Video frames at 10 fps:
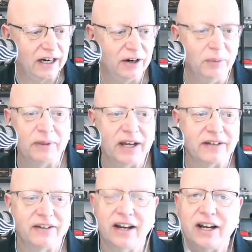I hope
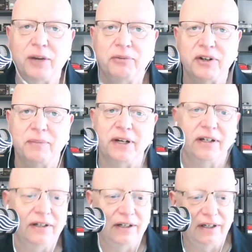that uh, helps you a
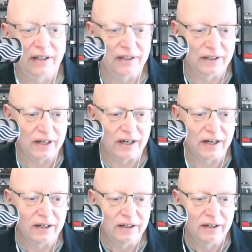bit. And
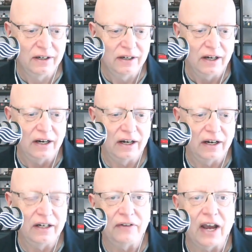uh, uh
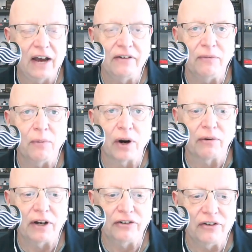and if you have any more
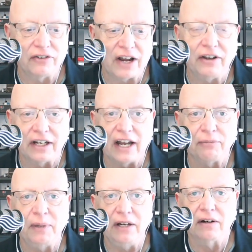questions, now you can
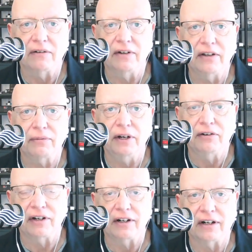ask Peter V3
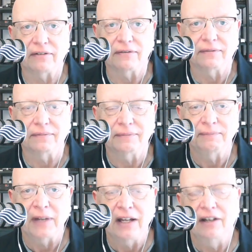Hotel Golf.
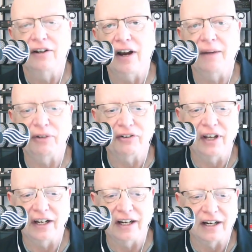No, I'm just
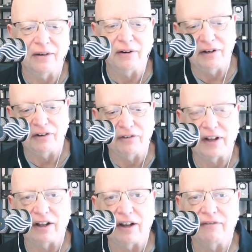kidding, and I know he just
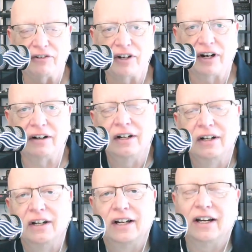fell off his chair.
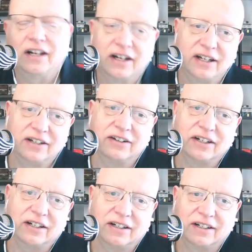And
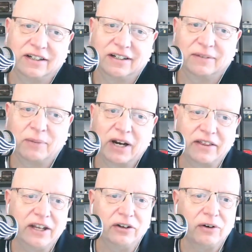uh, but I
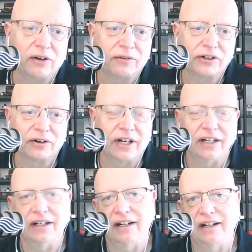thank you all for
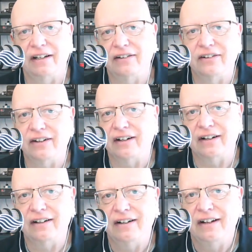joining. And
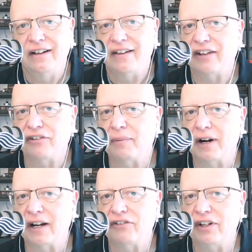uh, that's
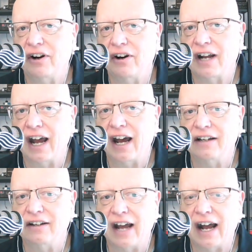Smart SDR,
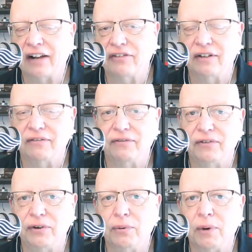Cat, and Dax. And
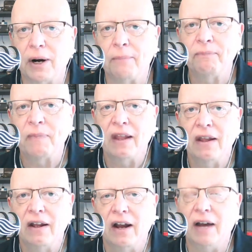if you um,
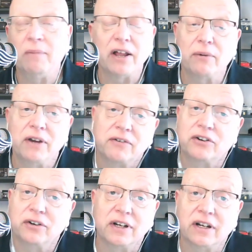and by the way, if
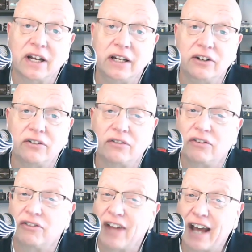you're doing any
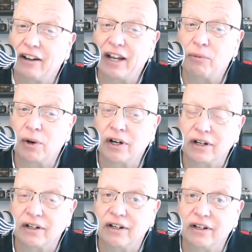satellite
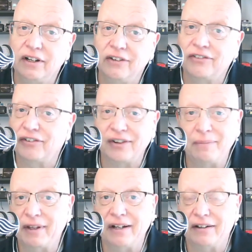work it's the
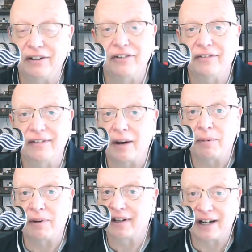same thing. You just
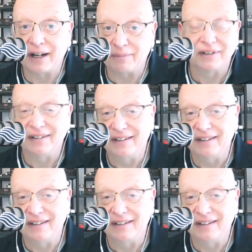double it up